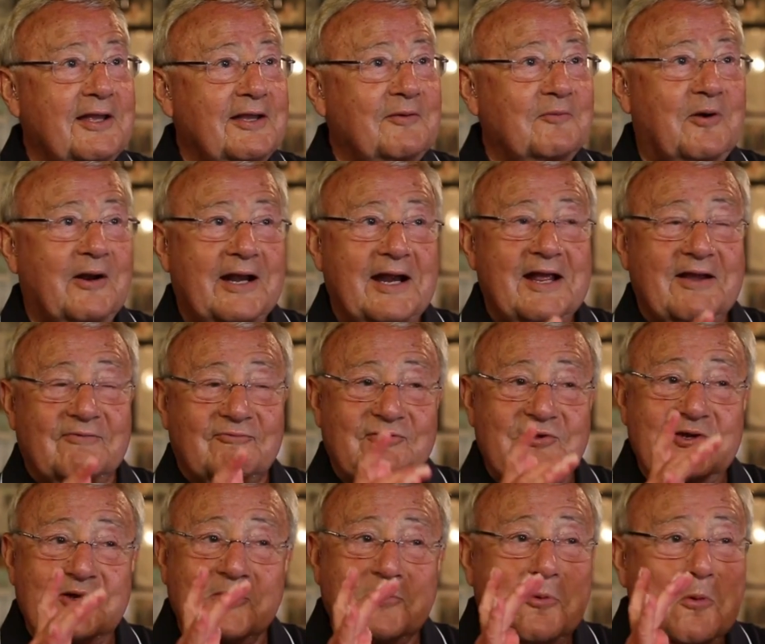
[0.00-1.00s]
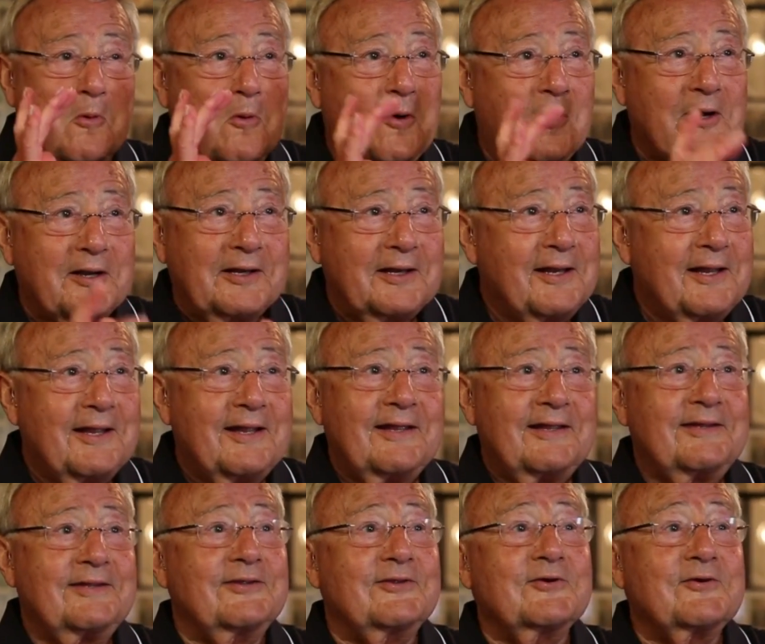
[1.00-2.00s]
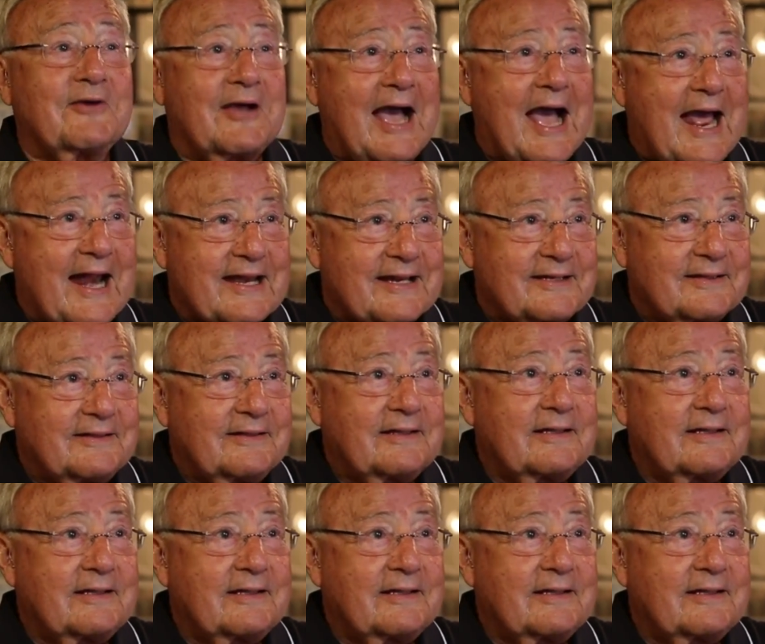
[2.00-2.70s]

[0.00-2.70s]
whatever you want, you got it.